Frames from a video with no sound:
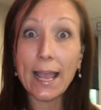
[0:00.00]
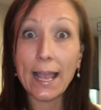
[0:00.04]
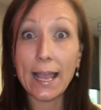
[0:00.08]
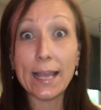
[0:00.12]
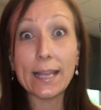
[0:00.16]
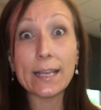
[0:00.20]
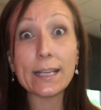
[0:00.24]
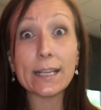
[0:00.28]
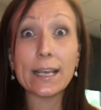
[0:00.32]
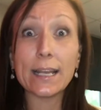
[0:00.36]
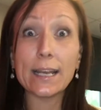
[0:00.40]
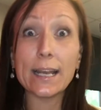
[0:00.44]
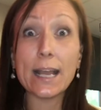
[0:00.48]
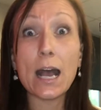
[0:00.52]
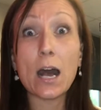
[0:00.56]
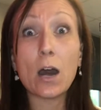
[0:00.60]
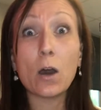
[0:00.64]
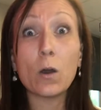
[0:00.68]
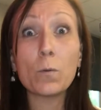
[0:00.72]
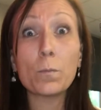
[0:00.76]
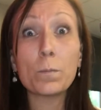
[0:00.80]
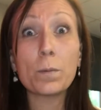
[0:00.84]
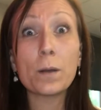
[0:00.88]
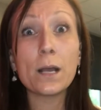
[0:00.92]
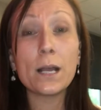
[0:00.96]
and can
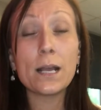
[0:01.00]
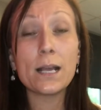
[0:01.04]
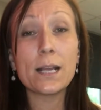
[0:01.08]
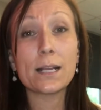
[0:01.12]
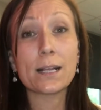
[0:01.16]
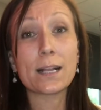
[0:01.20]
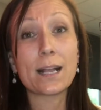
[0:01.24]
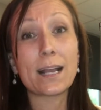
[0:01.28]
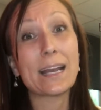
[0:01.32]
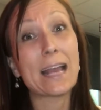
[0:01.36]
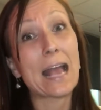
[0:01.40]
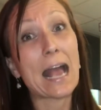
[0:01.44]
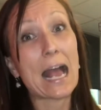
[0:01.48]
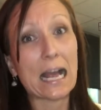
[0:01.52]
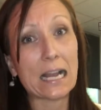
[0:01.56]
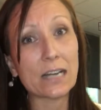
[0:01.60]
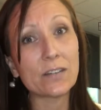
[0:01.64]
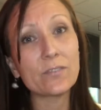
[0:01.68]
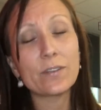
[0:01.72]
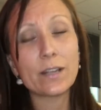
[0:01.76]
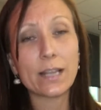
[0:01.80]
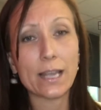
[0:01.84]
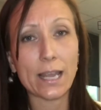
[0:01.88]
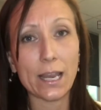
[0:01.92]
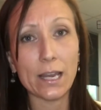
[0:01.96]
help kind of
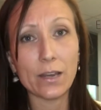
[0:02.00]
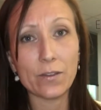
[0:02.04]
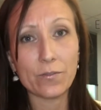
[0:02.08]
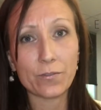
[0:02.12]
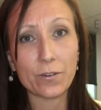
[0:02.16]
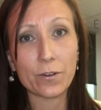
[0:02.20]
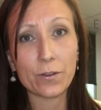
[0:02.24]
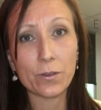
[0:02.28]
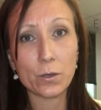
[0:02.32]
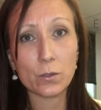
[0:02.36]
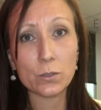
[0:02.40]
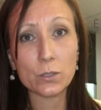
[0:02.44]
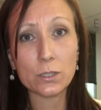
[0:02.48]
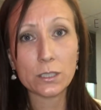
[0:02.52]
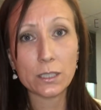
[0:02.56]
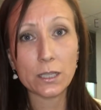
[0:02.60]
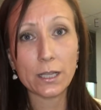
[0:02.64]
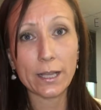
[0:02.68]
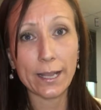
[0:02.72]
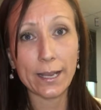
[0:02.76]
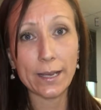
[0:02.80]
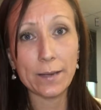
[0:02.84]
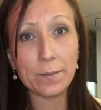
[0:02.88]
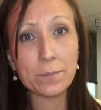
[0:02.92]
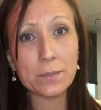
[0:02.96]
advocate for those
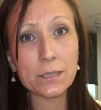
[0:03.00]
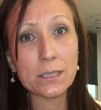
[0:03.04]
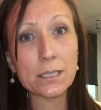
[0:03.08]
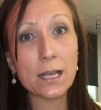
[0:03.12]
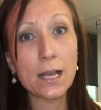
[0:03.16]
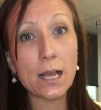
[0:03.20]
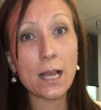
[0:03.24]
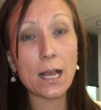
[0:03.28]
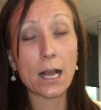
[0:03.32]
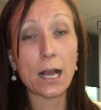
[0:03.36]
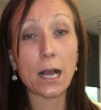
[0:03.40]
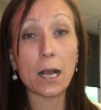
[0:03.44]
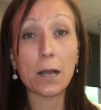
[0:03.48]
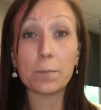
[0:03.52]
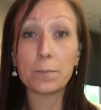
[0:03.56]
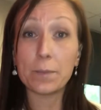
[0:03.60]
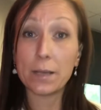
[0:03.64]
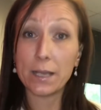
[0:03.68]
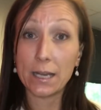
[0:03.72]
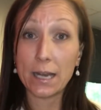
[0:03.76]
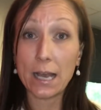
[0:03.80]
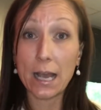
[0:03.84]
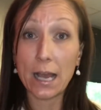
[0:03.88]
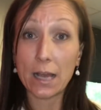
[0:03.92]
claims and